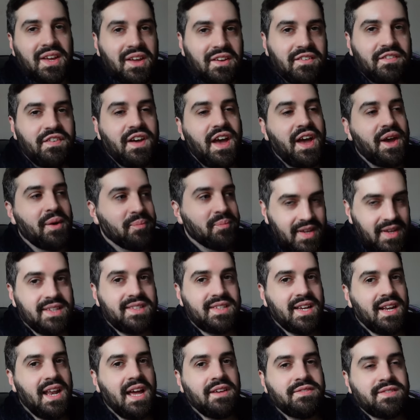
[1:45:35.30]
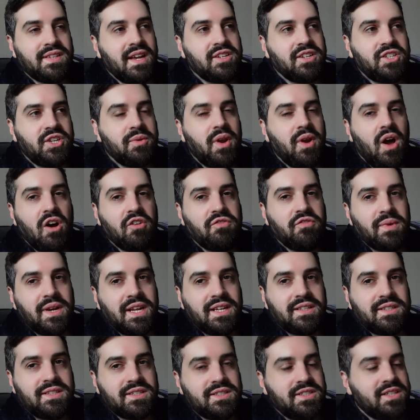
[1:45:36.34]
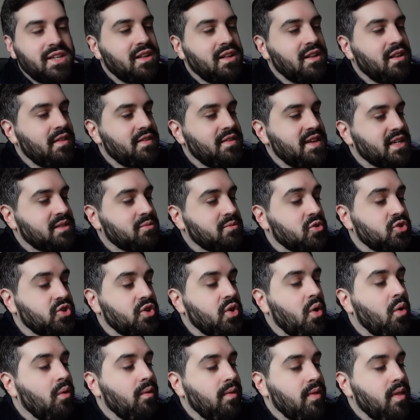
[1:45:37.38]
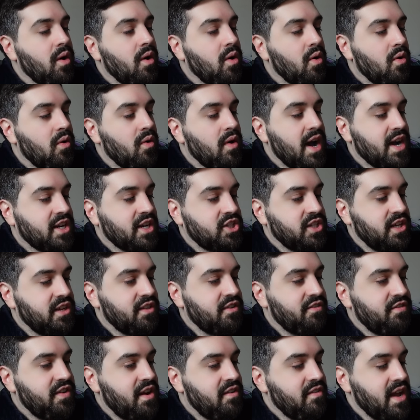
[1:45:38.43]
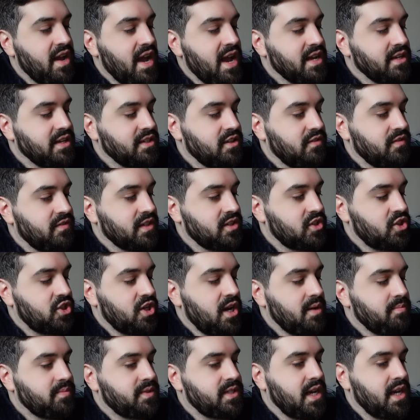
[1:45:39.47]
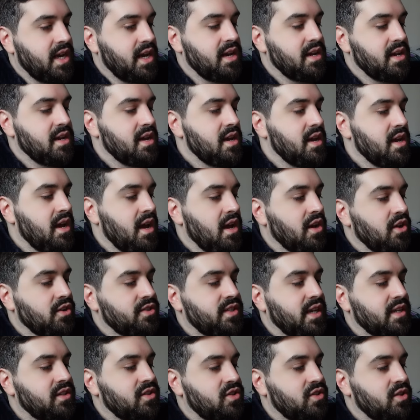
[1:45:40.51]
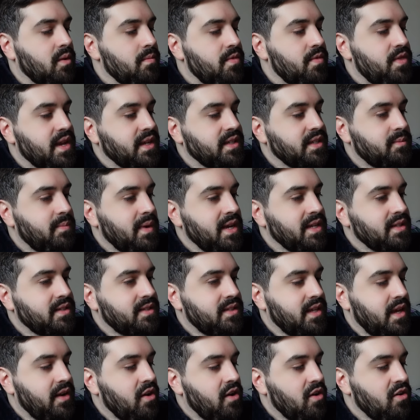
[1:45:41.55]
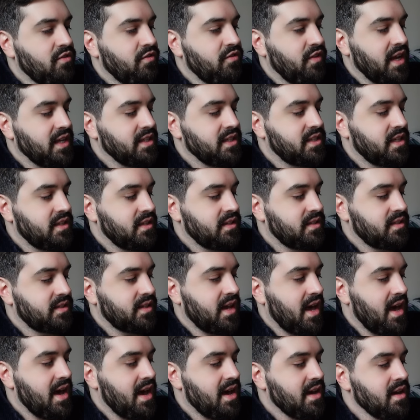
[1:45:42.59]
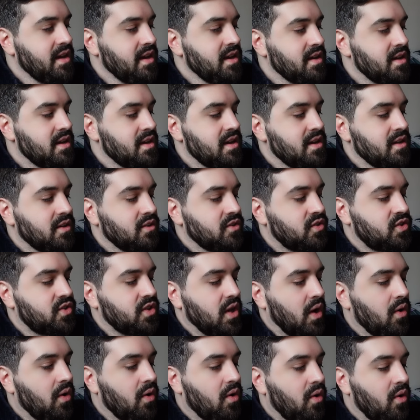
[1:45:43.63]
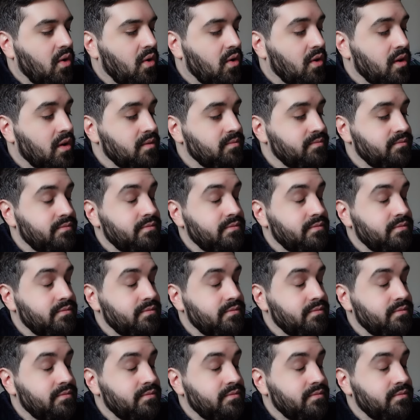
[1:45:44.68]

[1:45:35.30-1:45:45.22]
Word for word: Fair. He still has like two and a half minutes until the explosion, although actually at the very end of this chapter, it looks like something's been set off into the sky. So